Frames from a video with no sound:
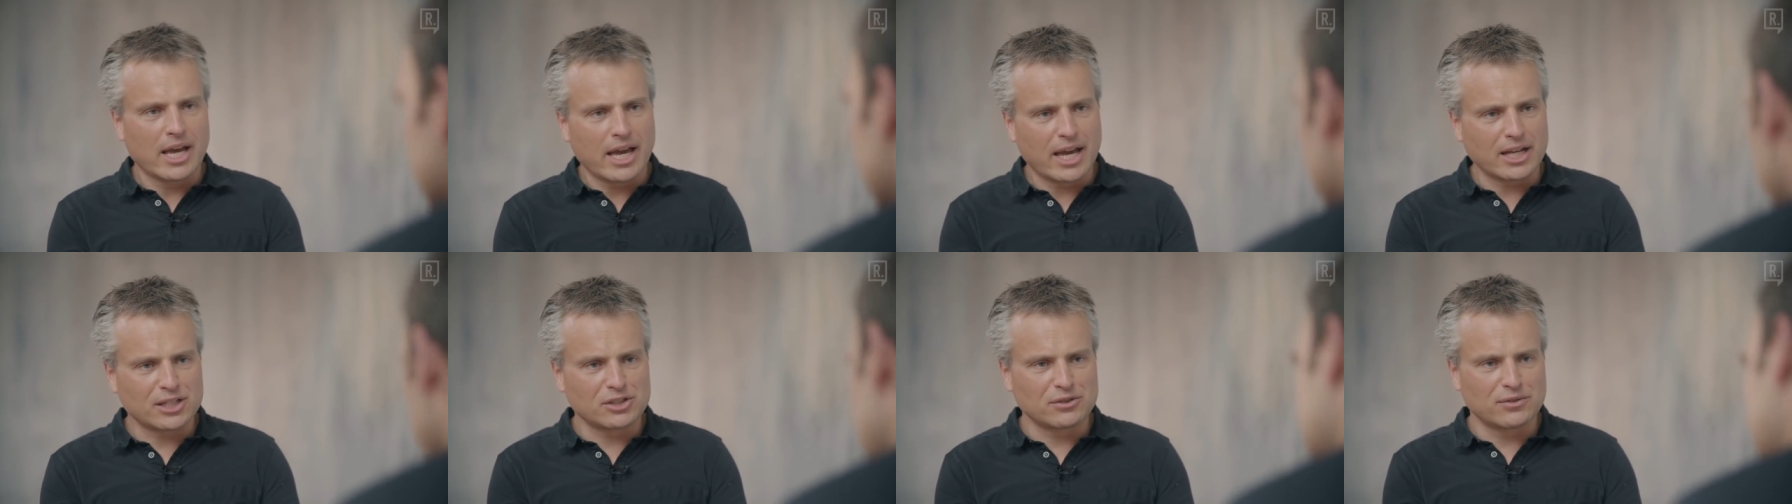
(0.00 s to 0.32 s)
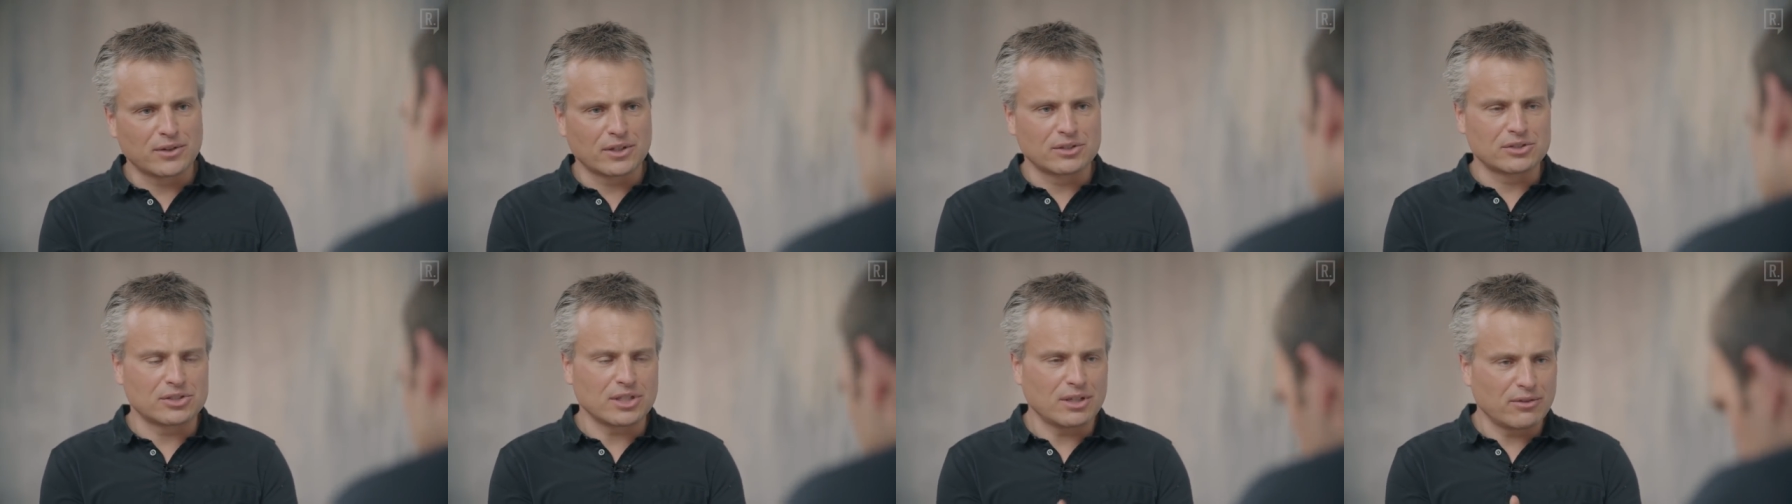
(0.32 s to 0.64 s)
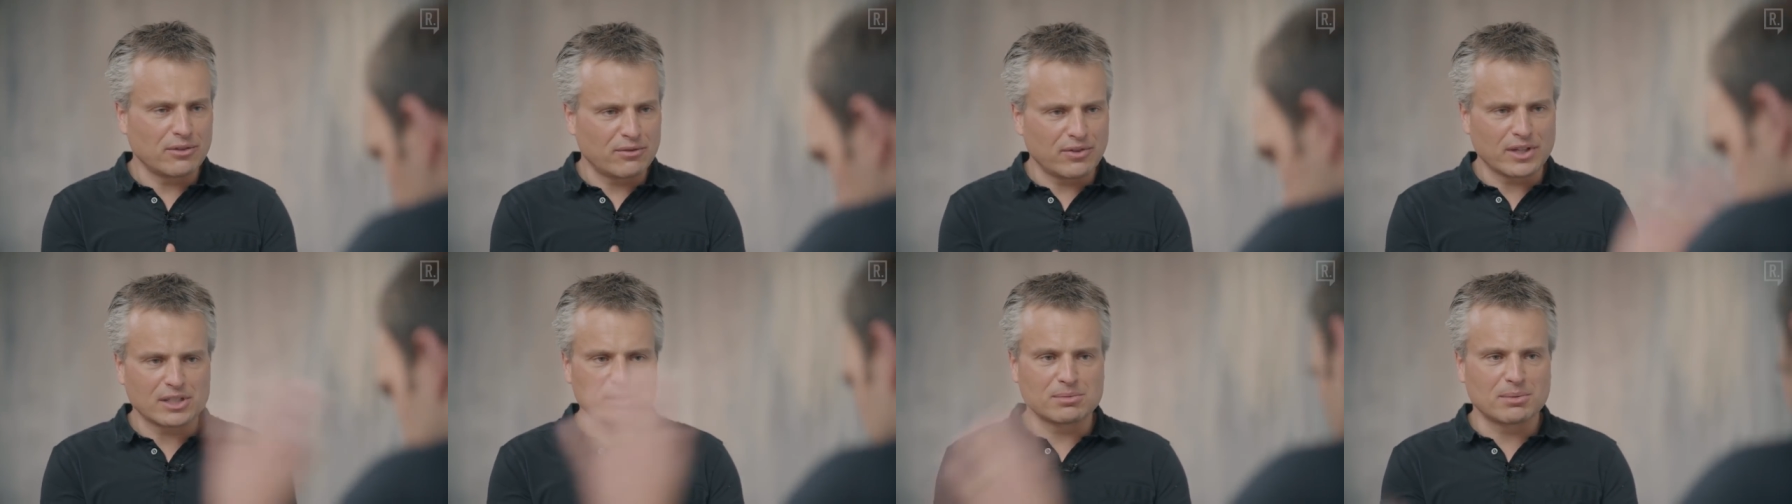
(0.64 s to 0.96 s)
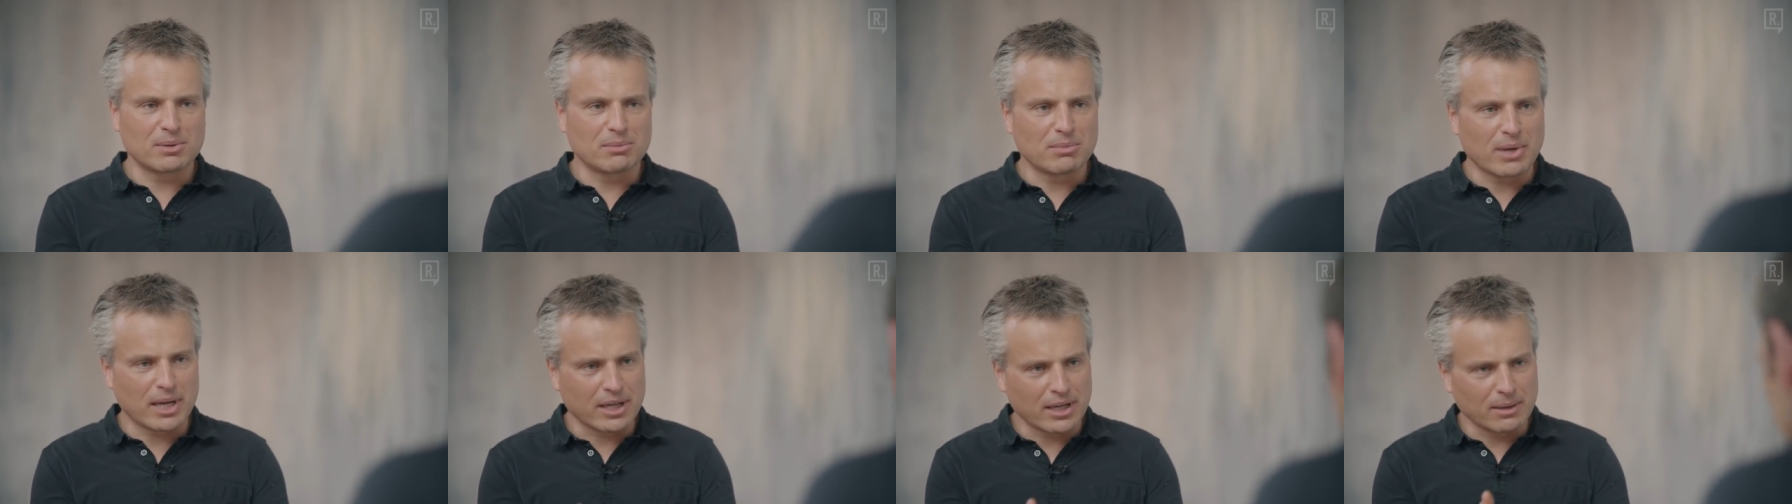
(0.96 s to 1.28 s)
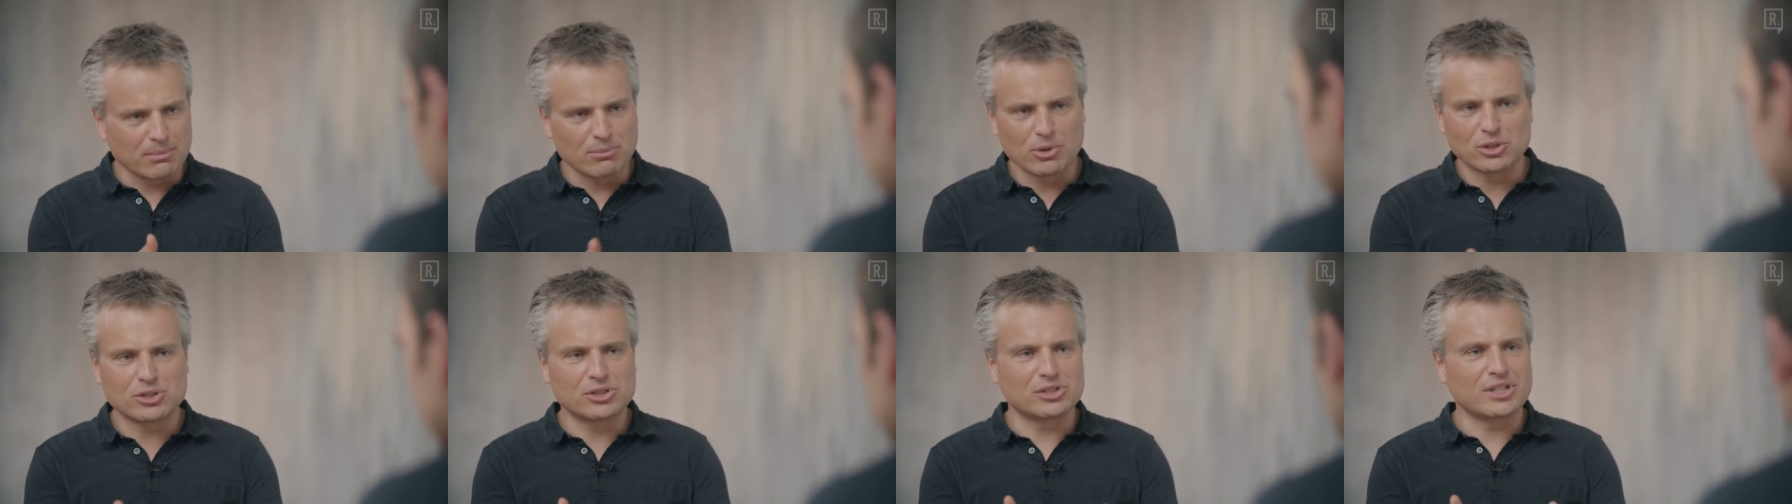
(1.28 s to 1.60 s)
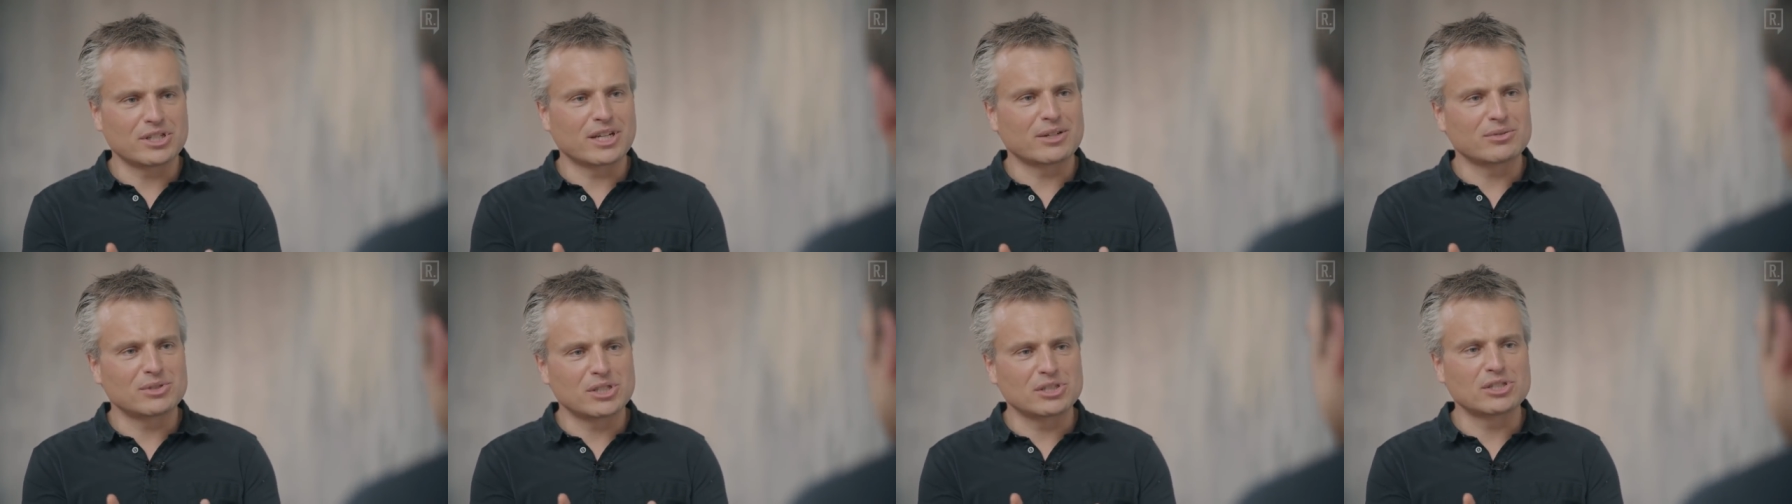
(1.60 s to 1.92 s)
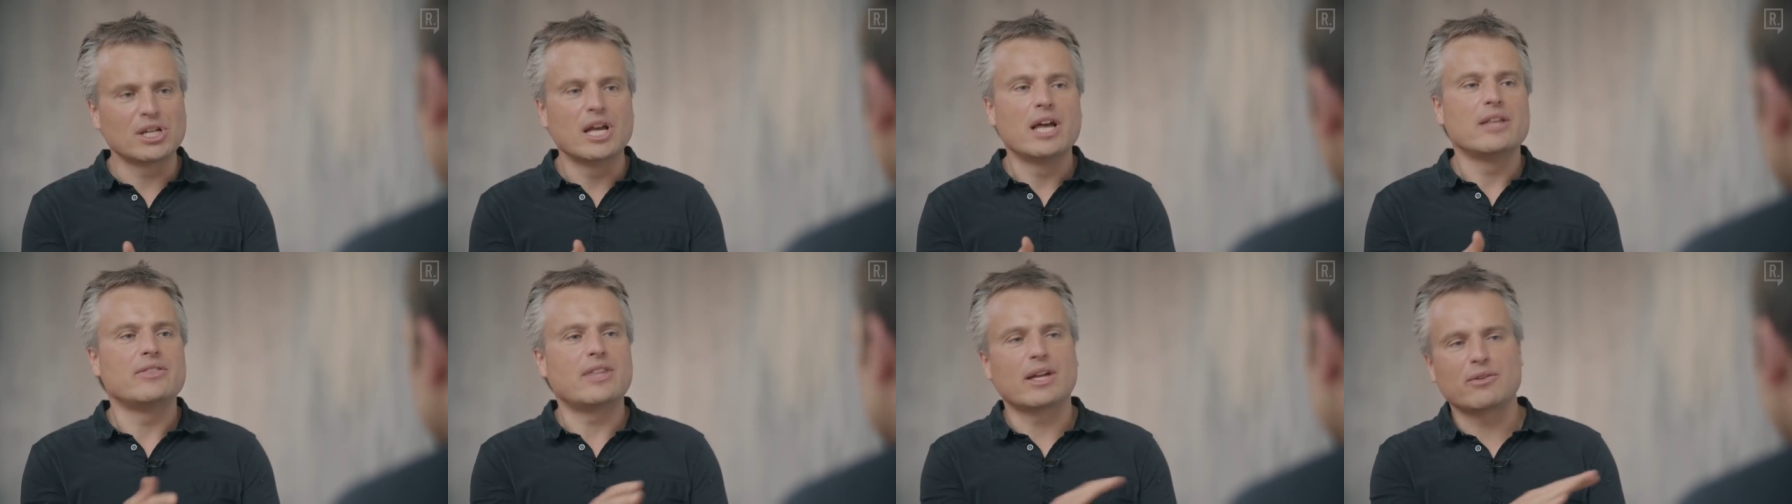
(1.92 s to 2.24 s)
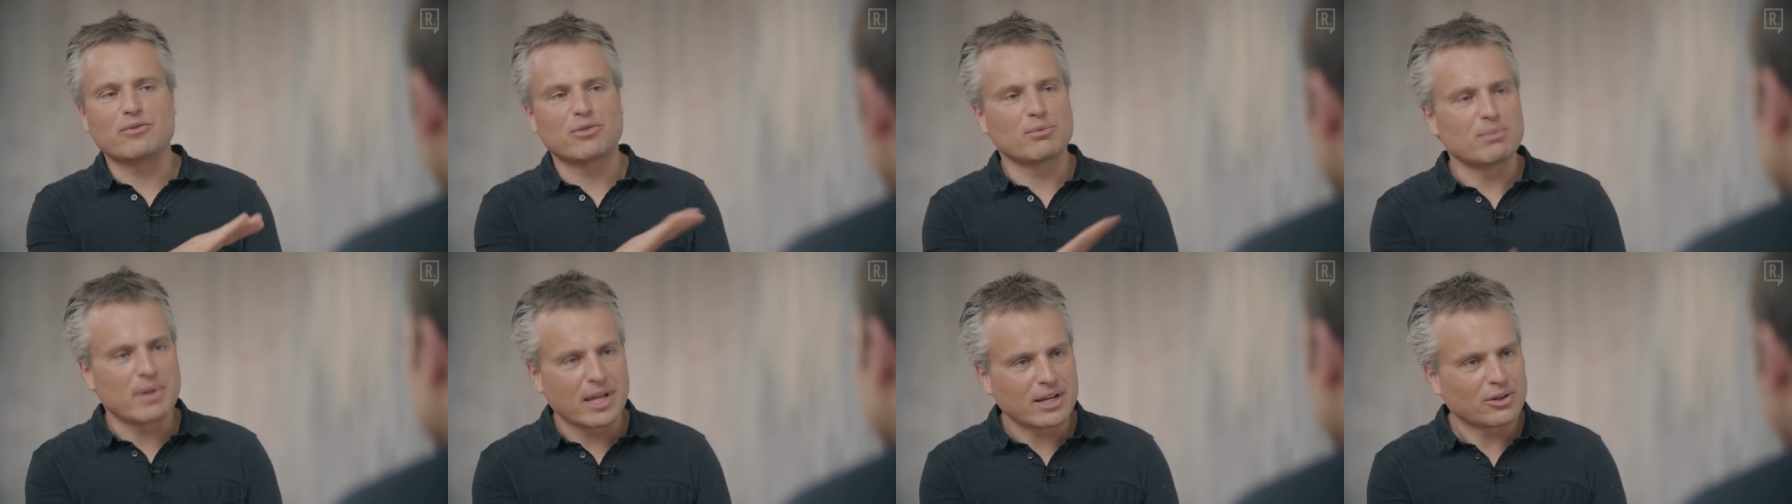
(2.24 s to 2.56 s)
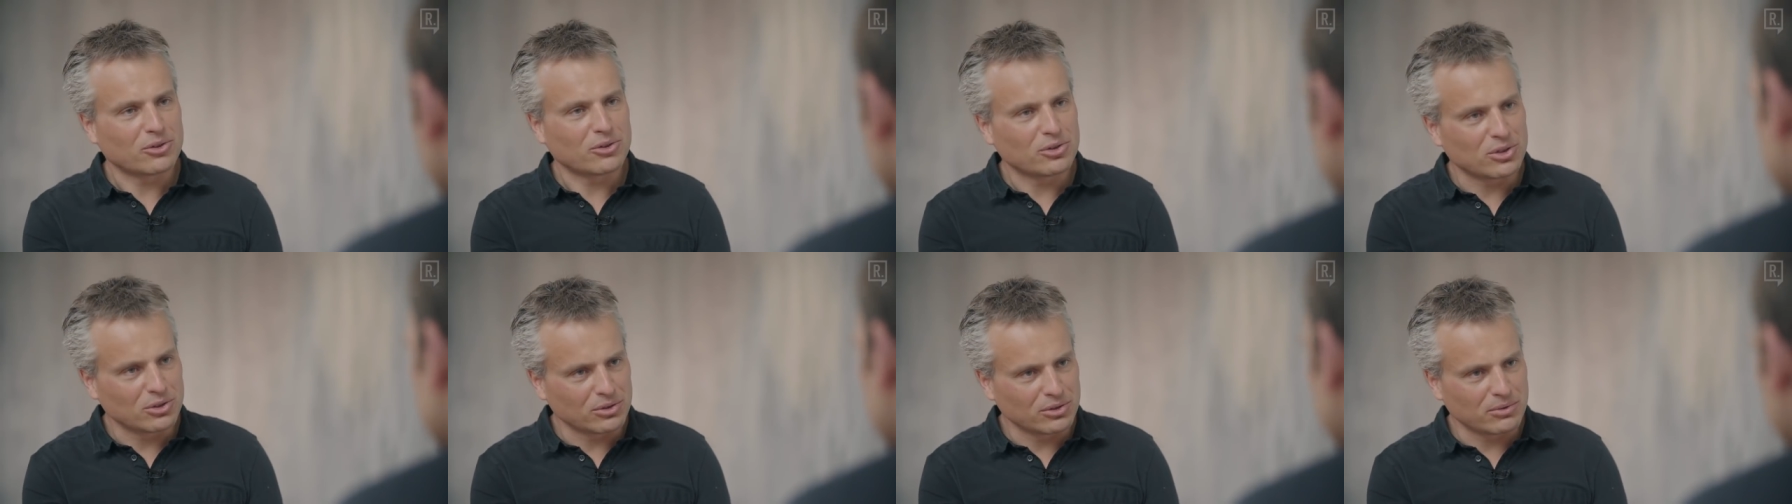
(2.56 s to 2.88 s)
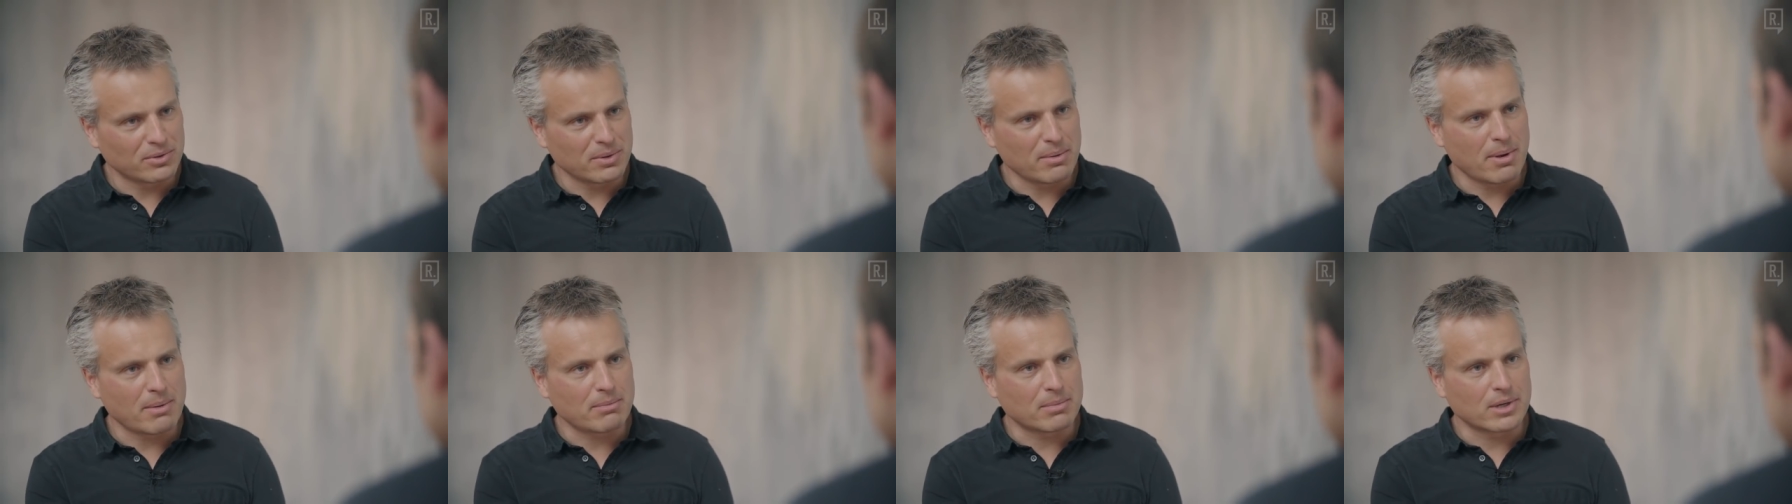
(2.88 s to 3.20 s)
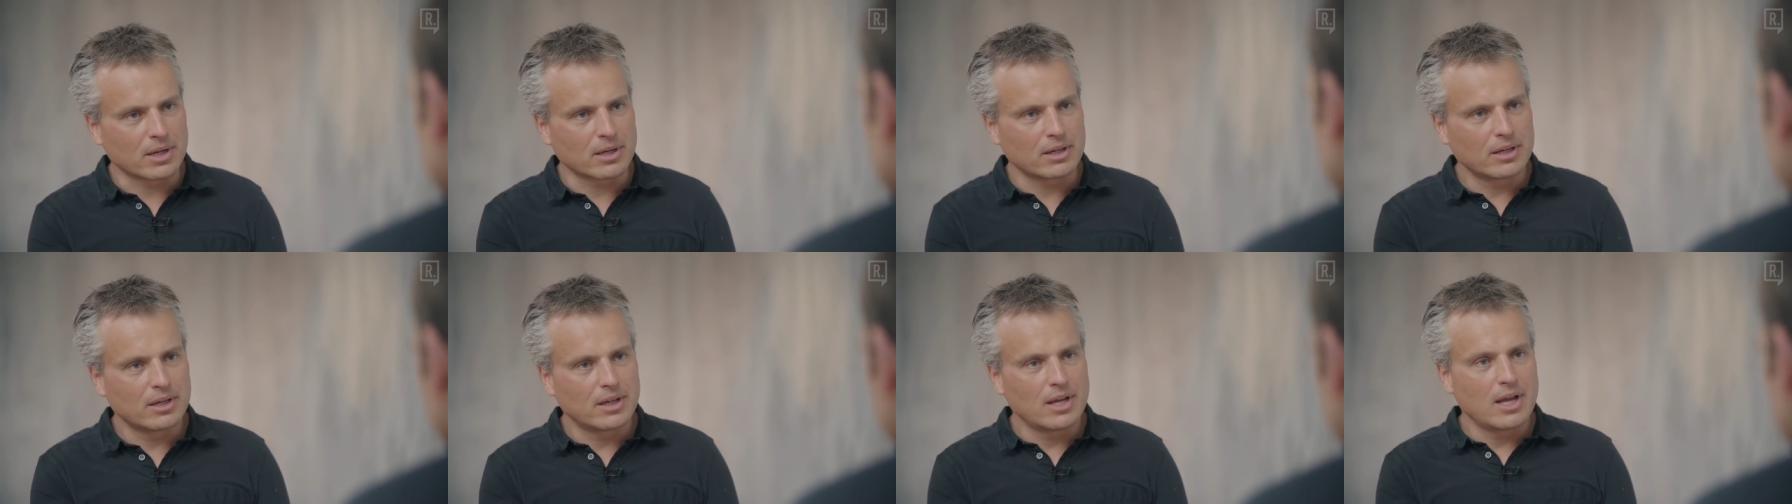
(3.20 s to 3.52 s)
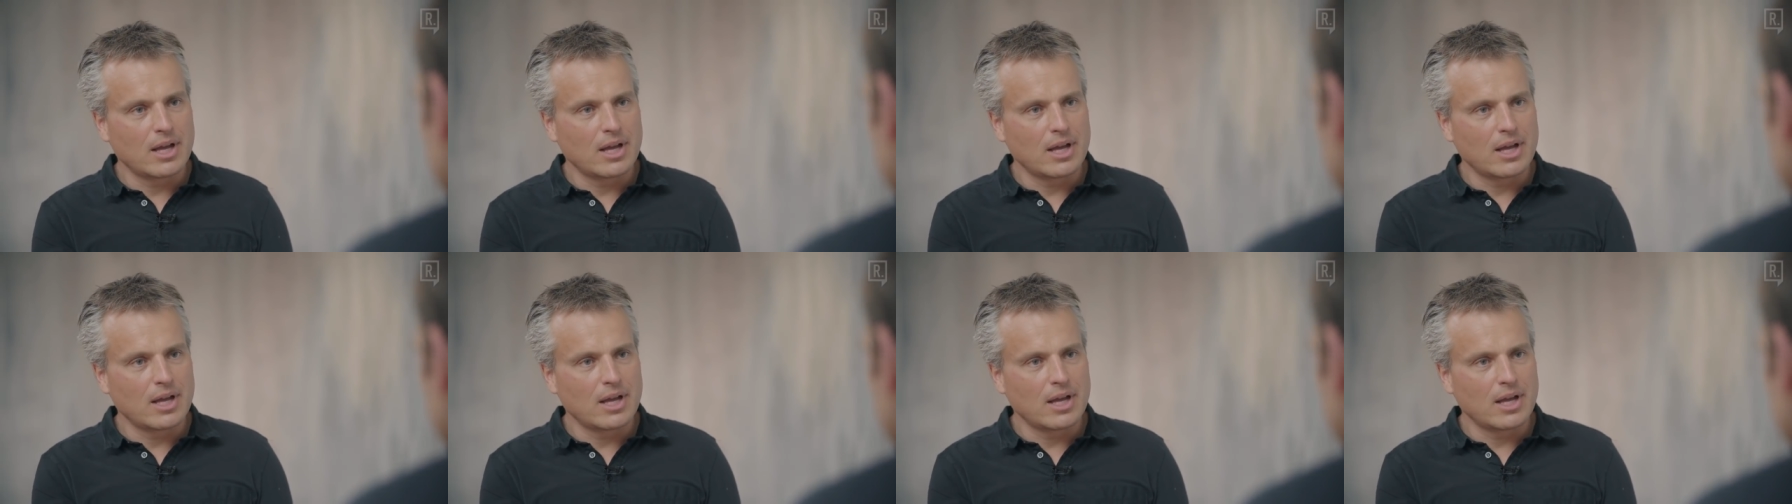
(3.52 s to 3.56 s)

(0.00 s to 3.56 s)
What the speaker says: hedge funds, investment banking, mergers and acquisitions, that from then on you'll remember.